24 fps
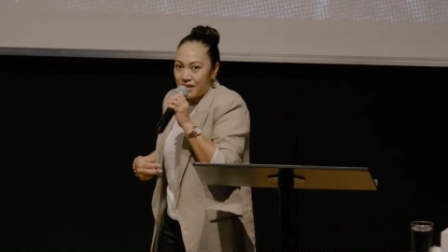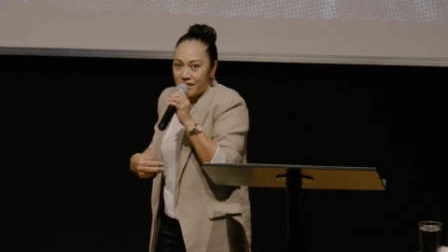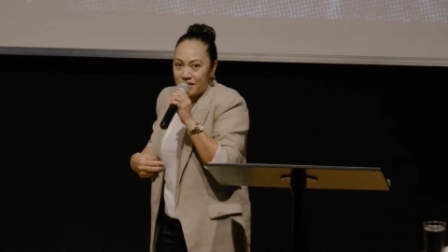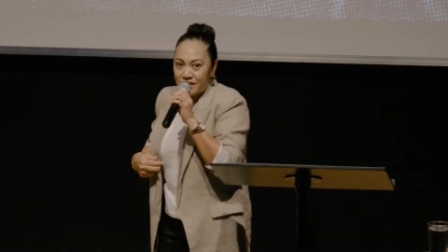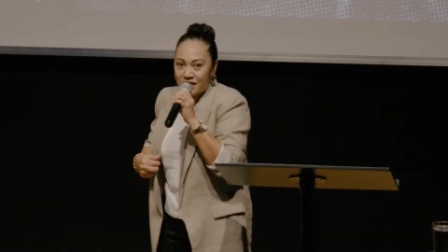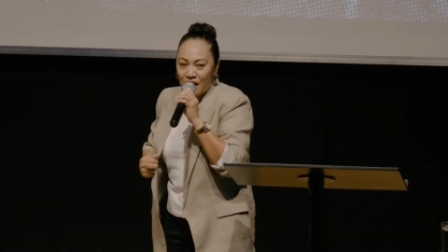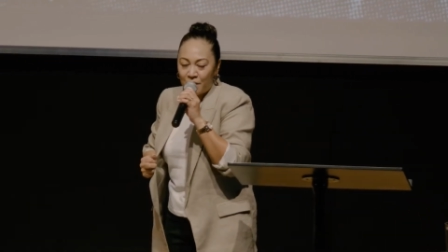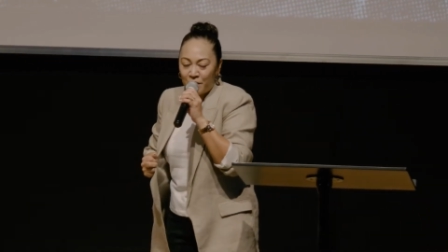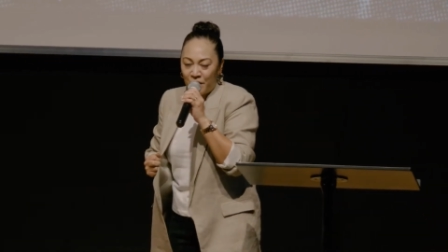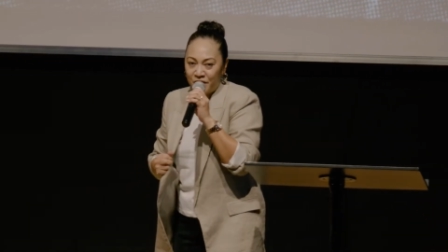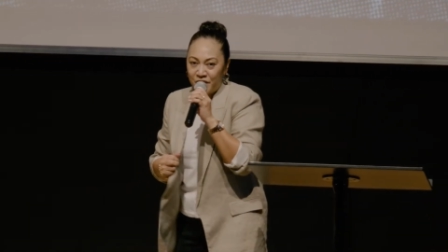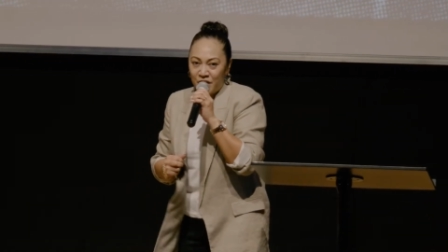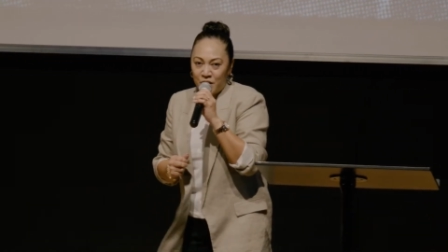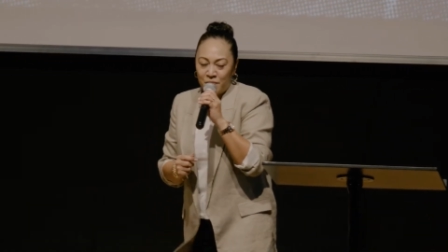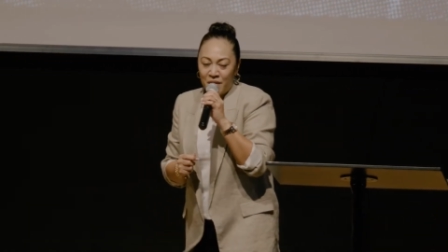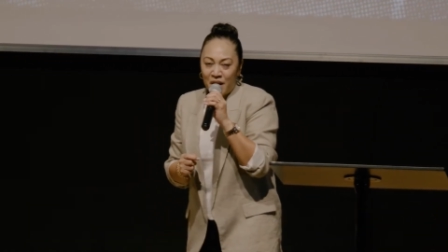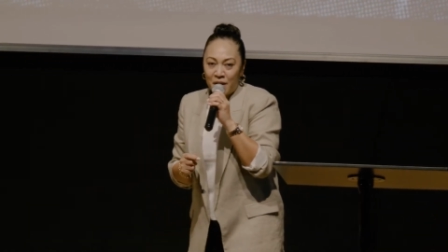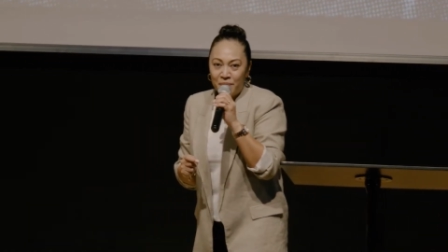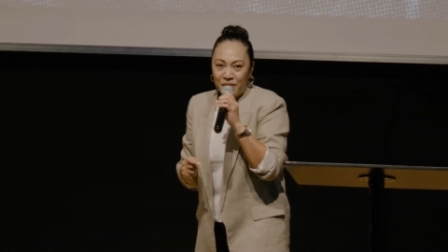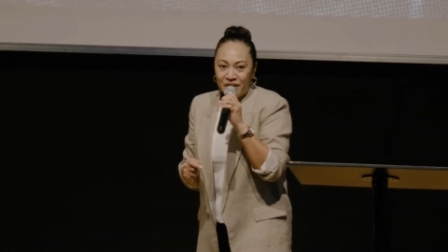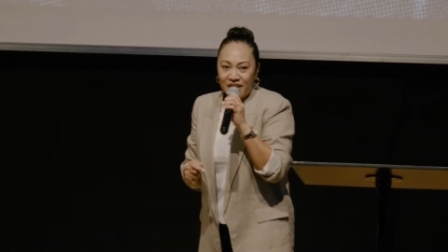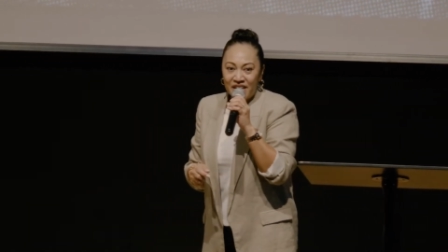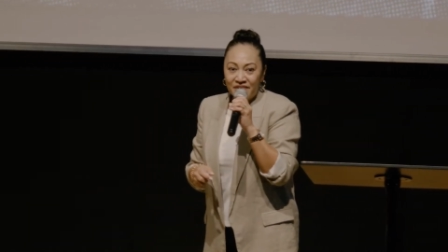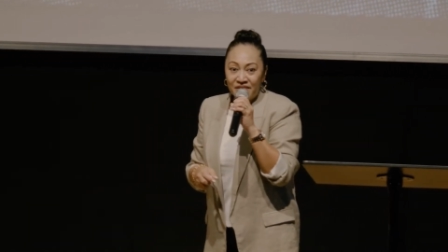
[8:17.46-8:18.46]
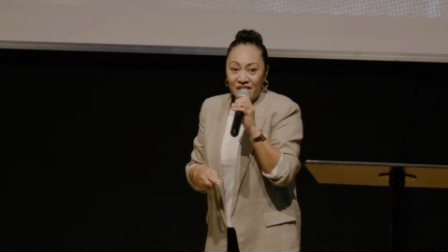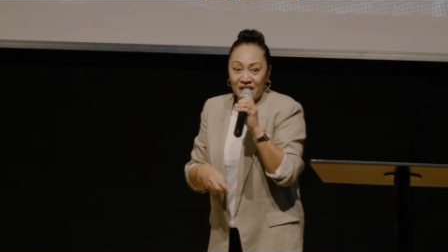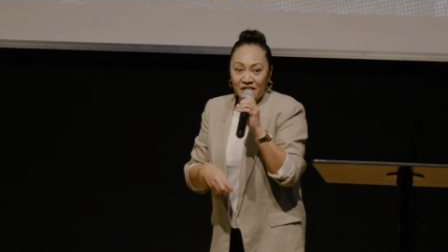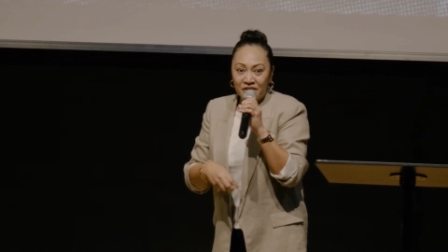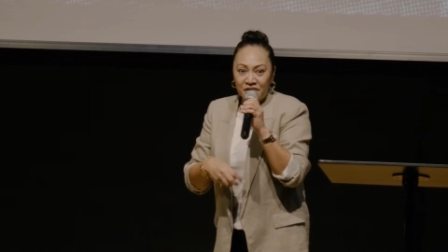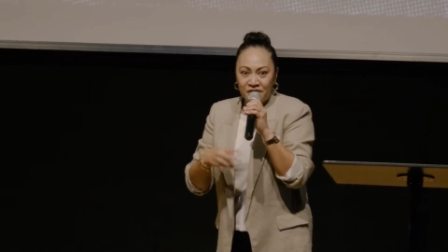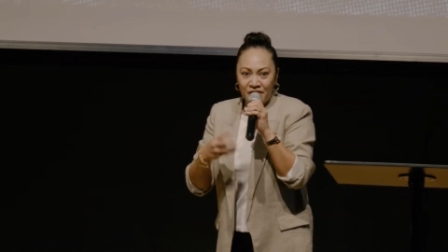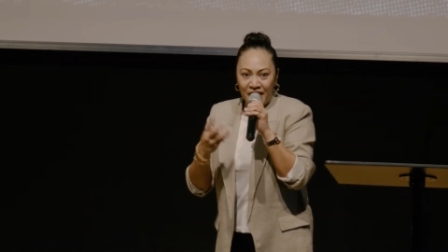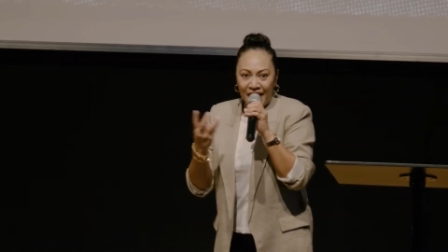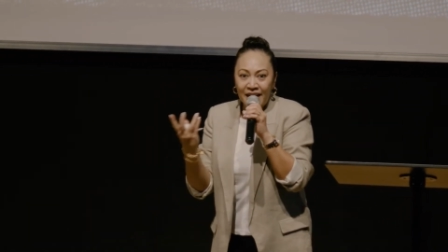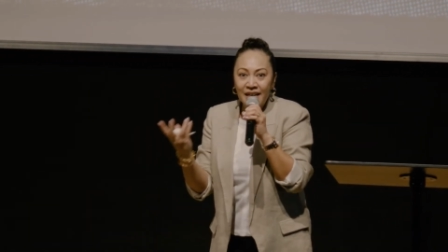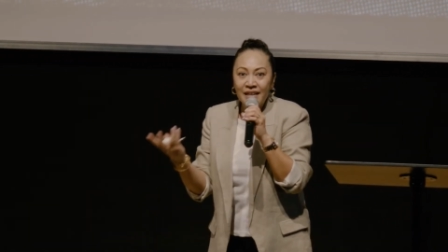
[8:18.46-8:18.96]
some of you may be even
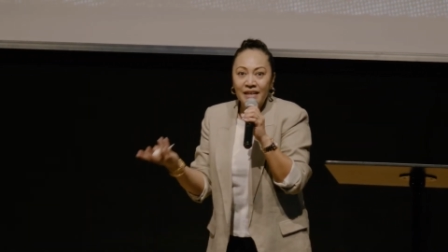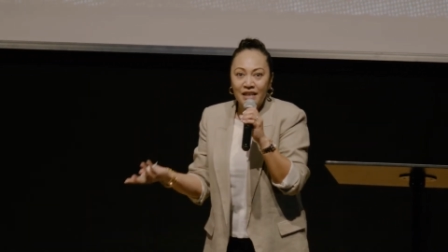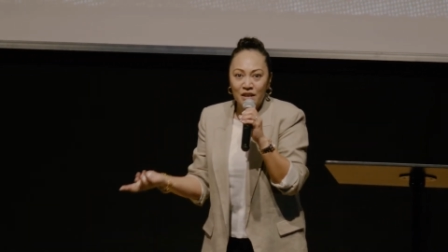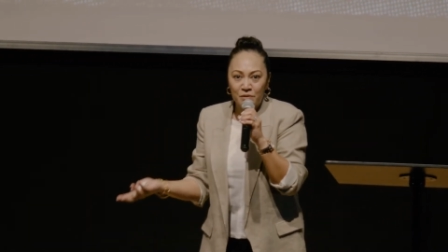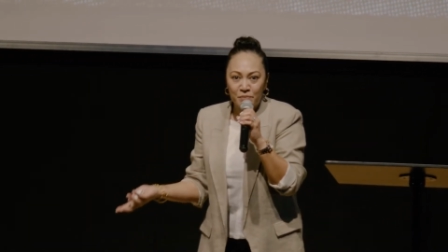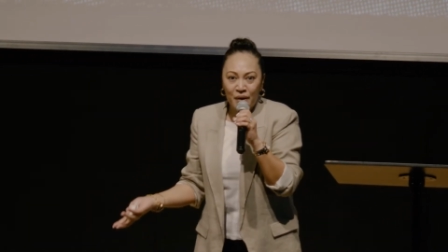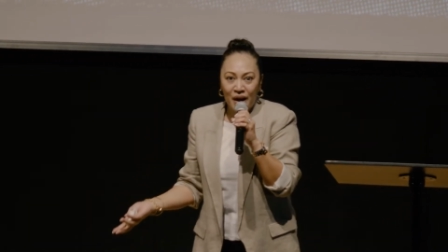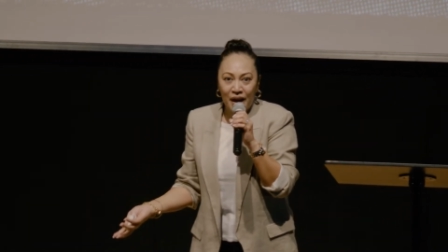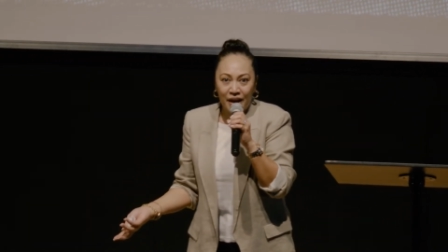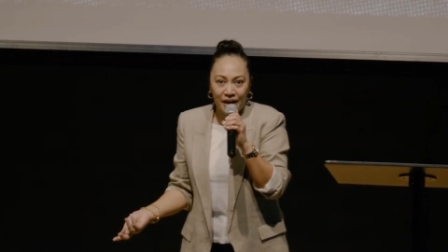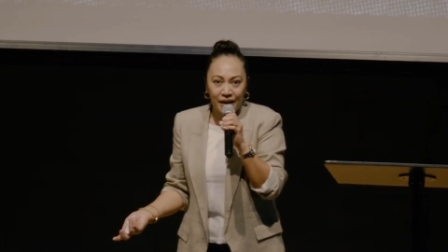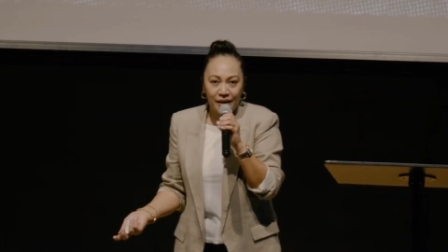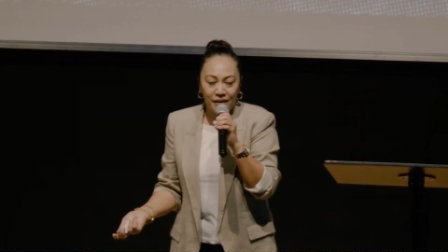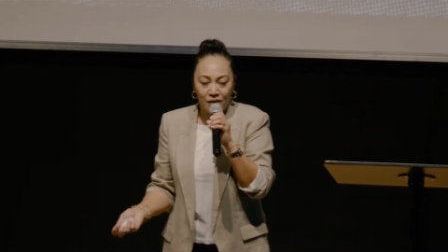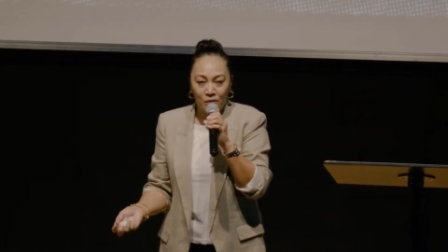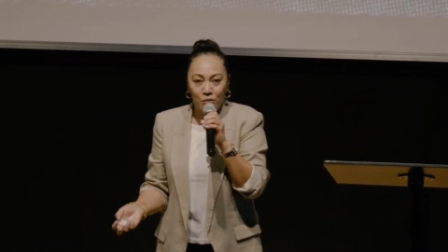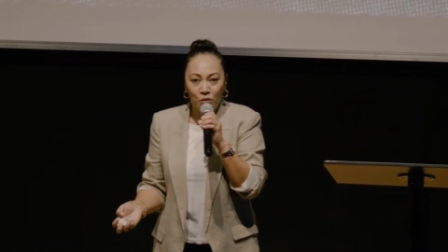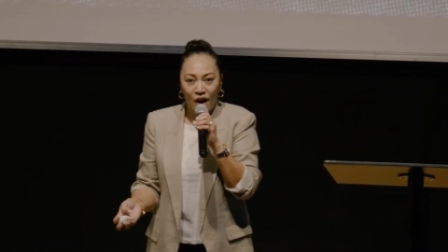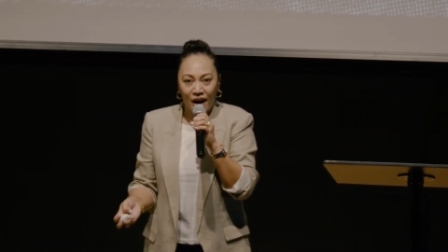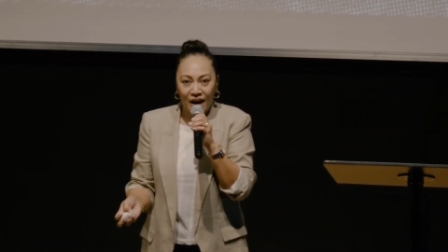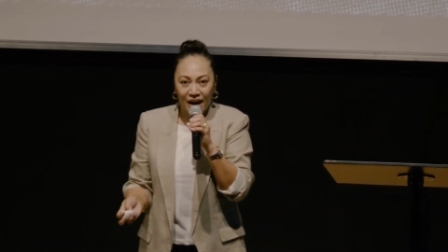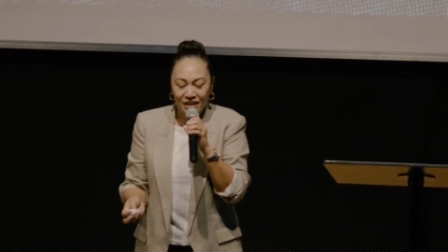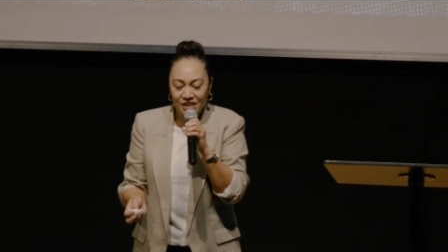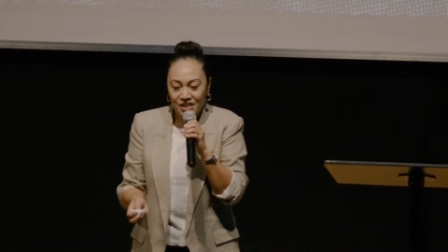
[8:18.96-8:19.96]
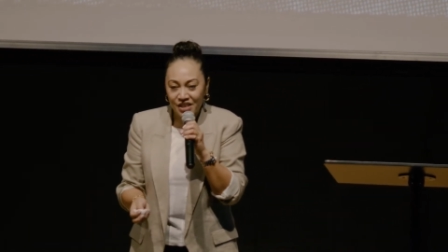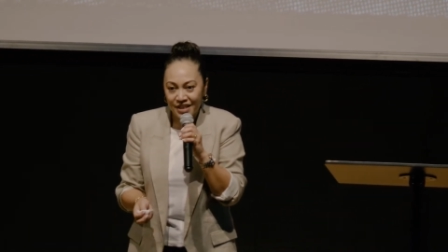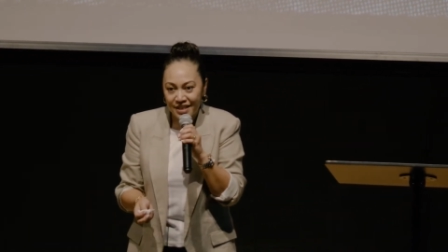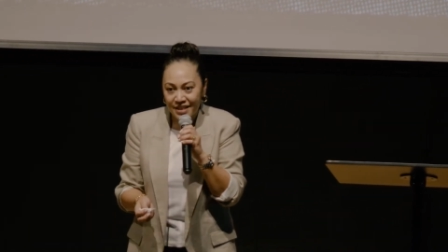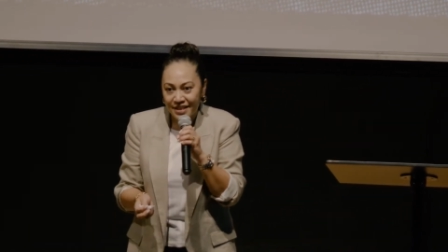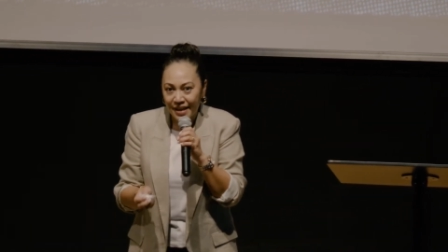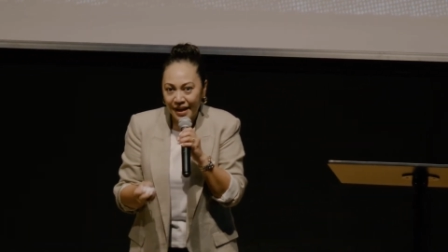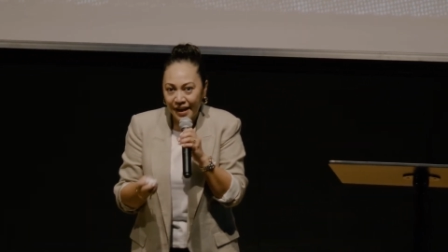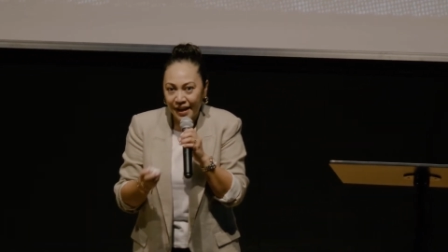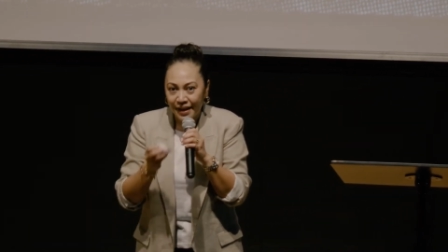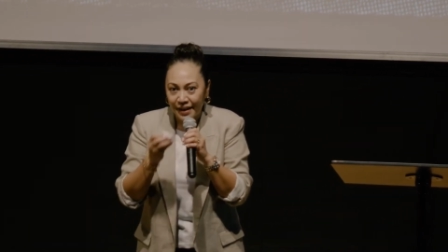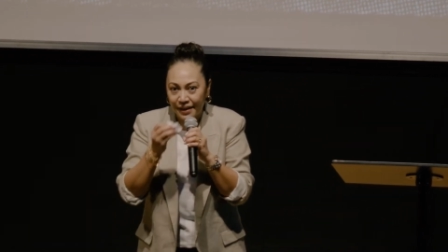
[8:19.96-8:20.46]
offended by what I just
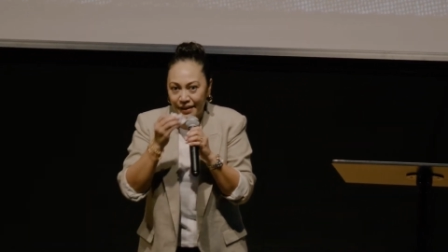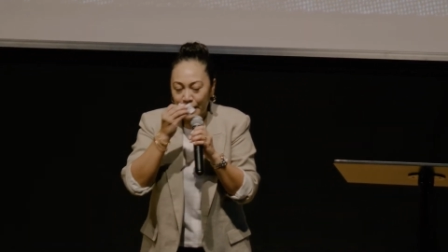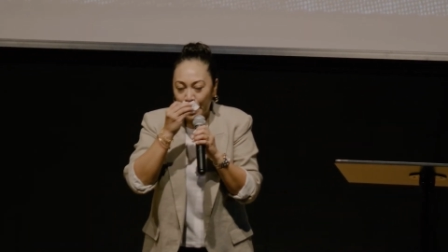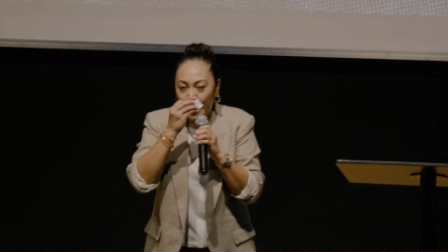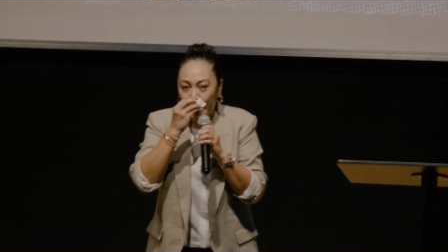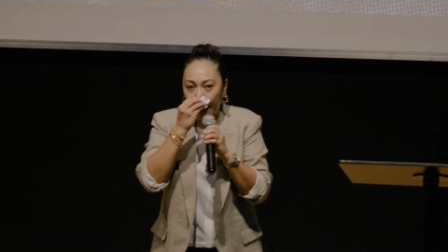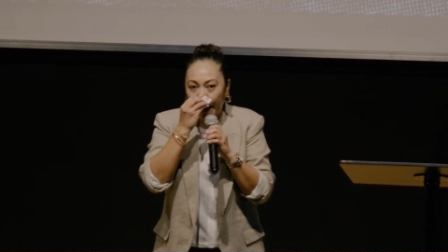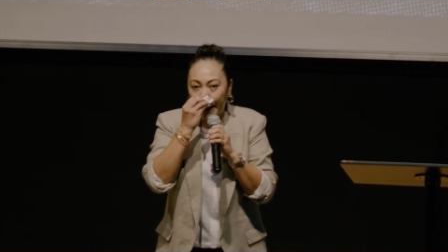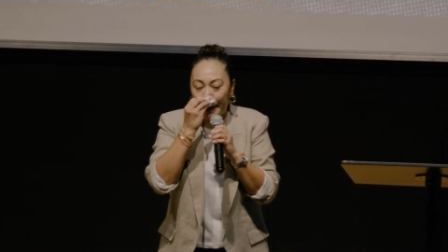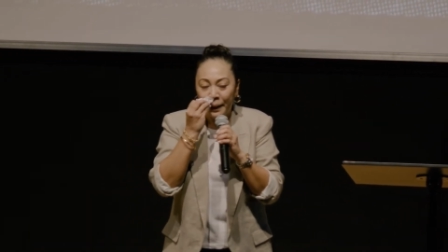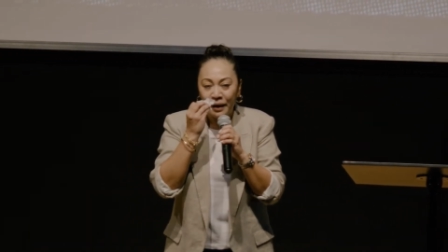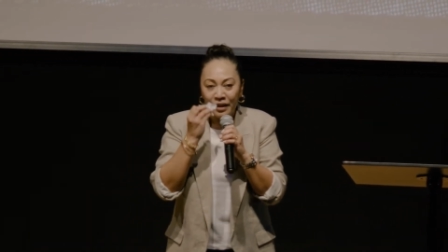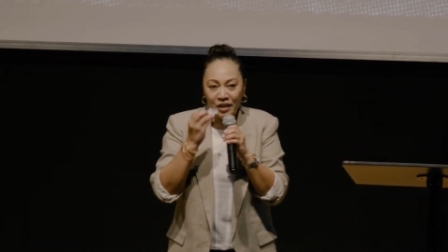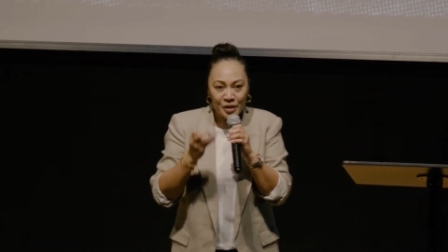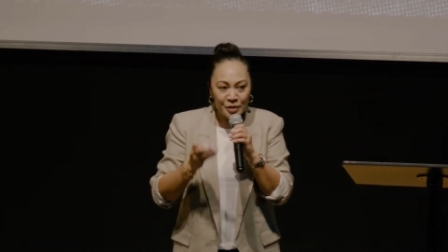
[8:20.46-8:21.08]
said. And,